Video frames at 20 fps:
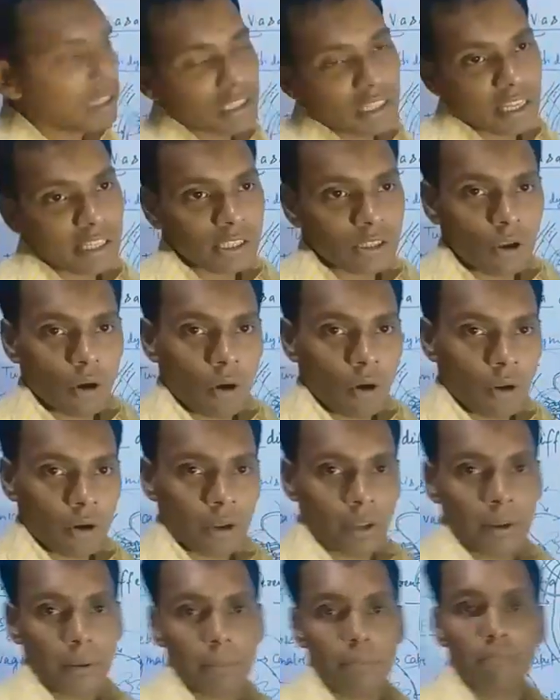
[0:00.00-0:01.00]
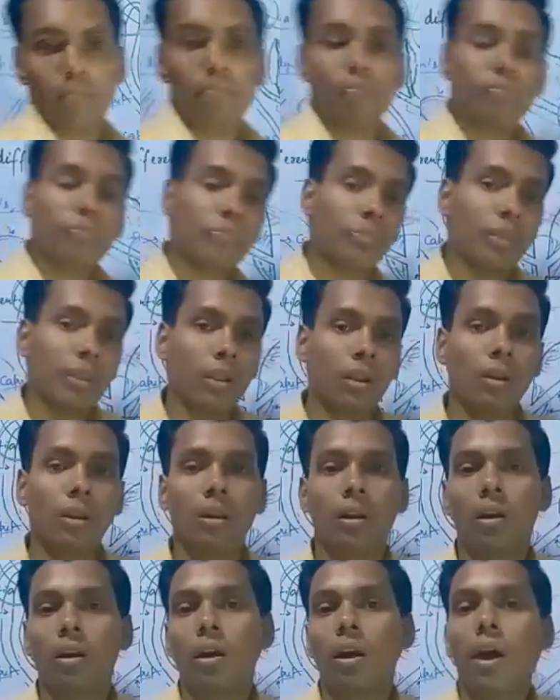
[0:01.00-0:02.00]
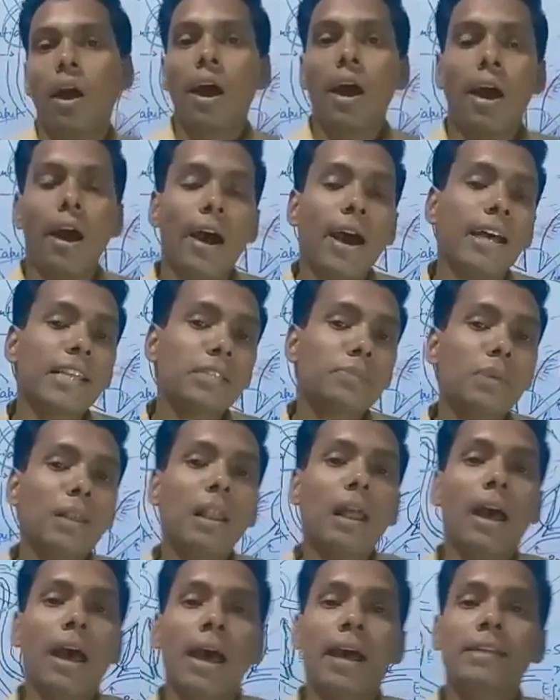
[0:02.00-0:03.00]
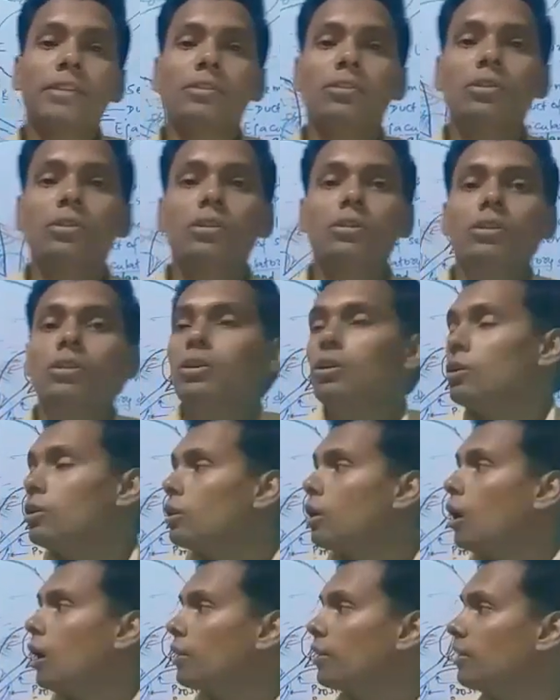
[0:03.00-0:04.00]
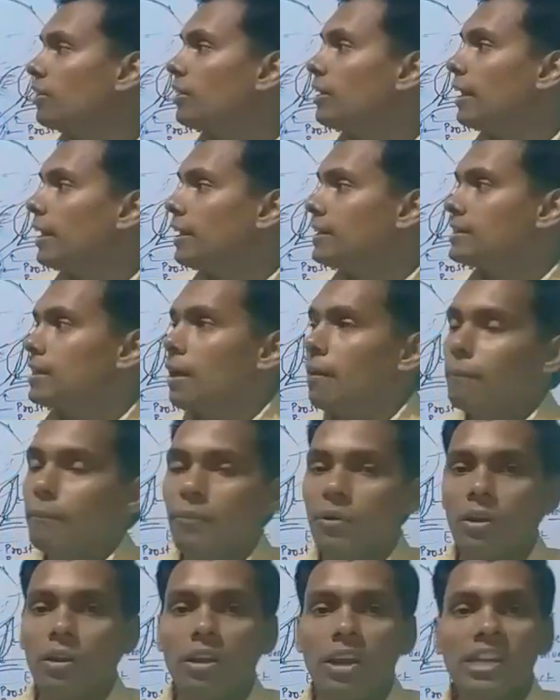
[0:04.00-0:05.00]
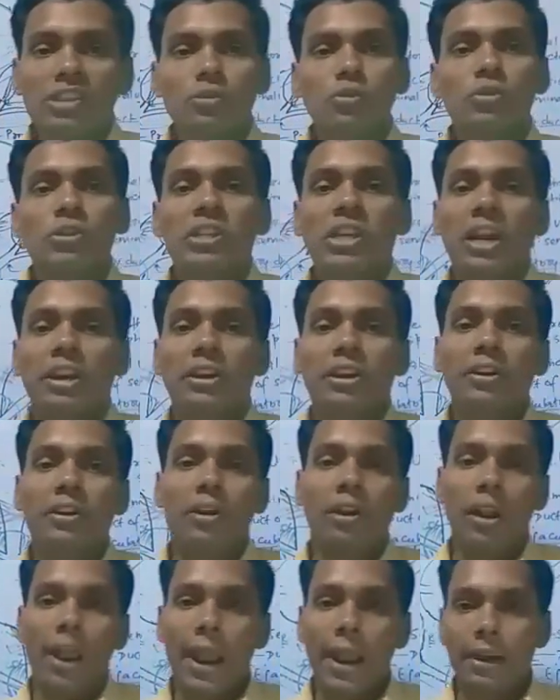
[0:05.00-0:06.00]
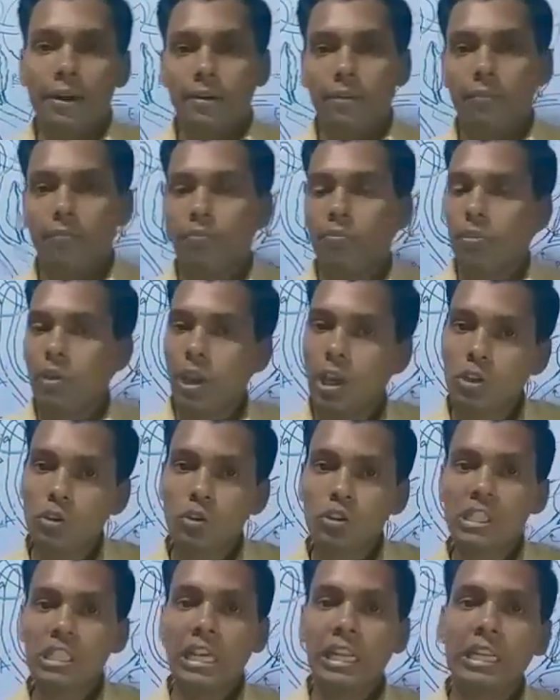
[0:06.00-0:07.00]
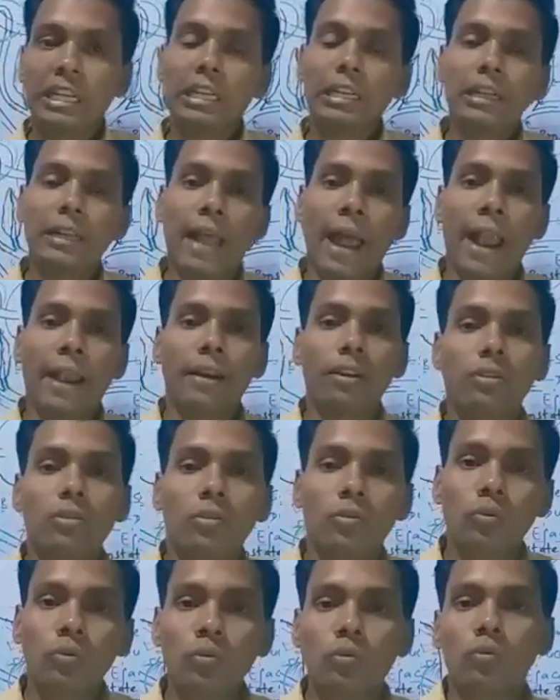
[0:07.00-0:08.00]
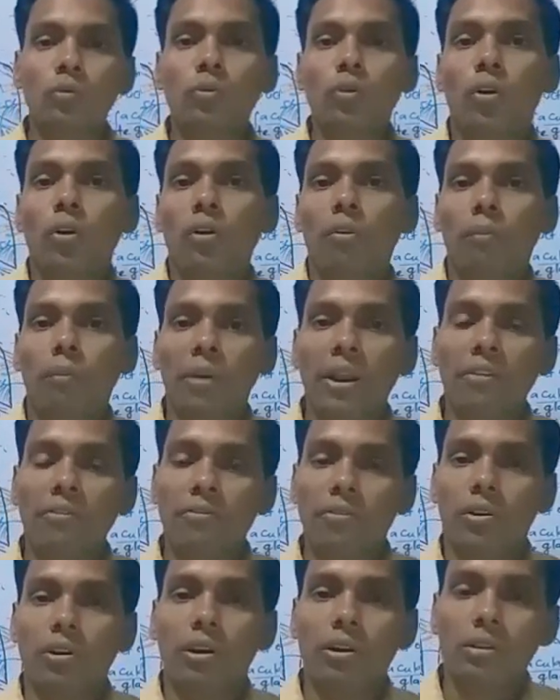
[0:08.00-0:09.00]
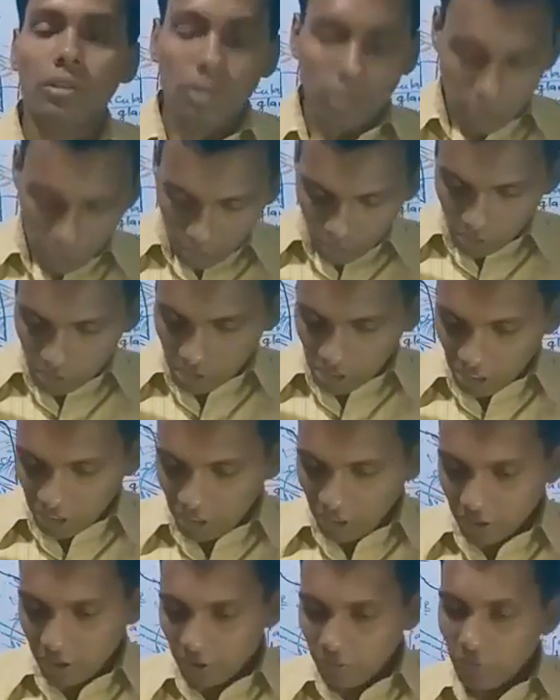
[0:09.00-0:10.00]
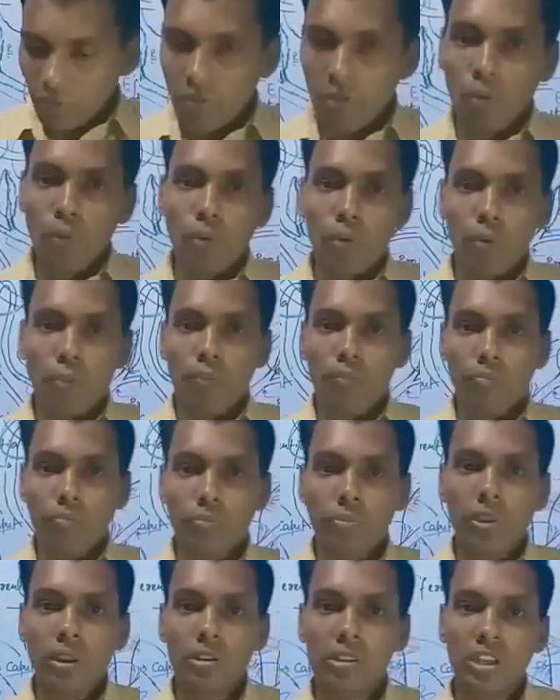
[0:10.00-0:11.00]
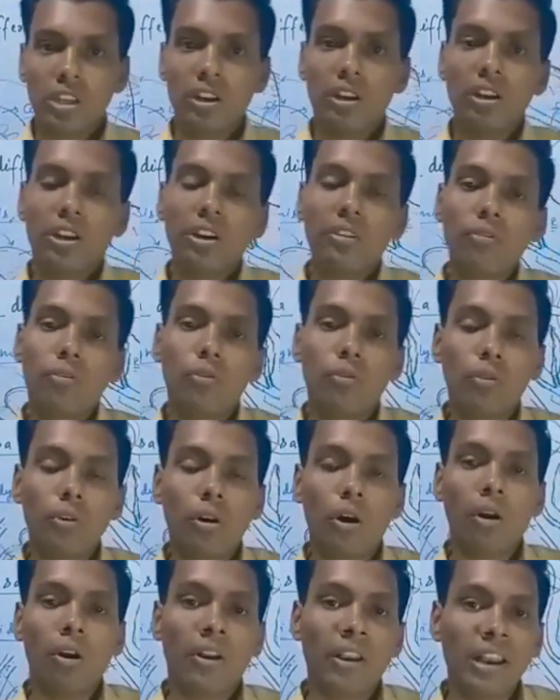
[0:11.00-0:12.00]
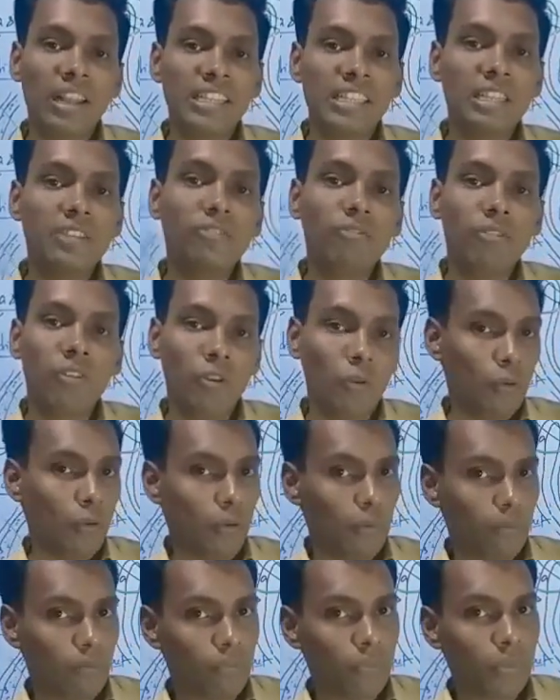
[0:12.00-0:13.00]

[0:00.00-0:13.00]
sex organ. As well as another example, associated gland. Associated gland who prefer secretory fluid or releasing fluid,